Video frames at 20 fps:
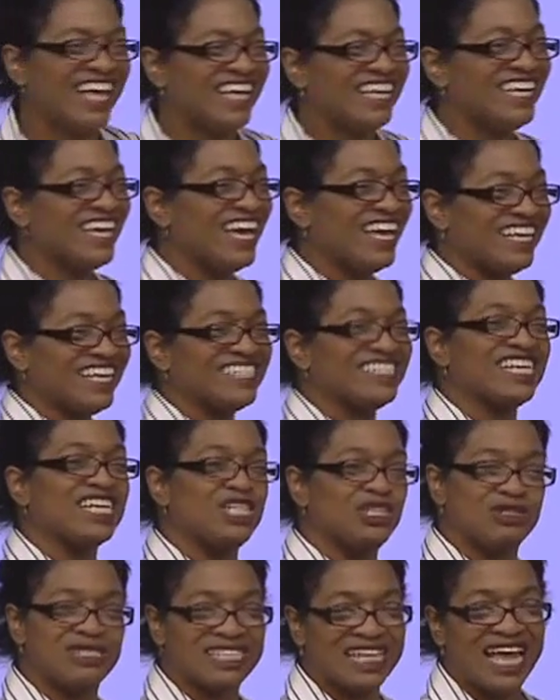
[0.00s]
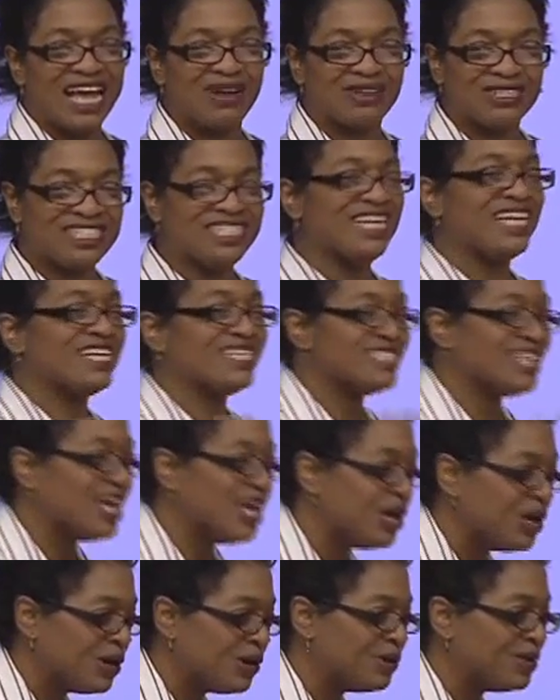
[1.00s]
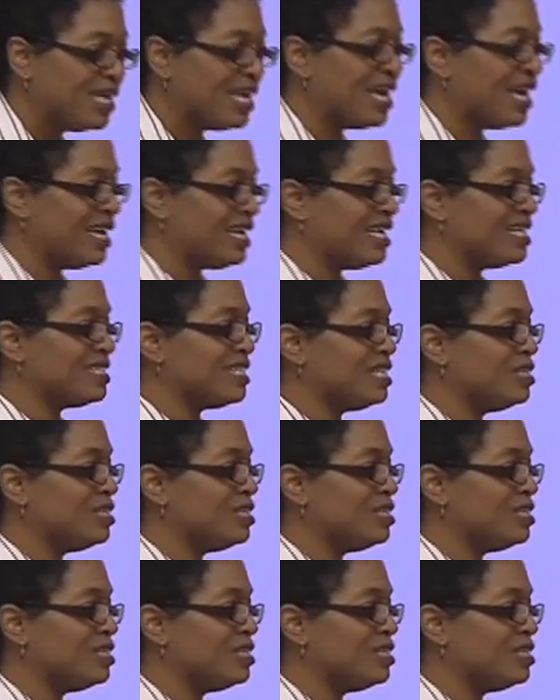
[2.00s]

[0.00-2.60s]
Yeah, I guess I do slouch. Yes, I guess I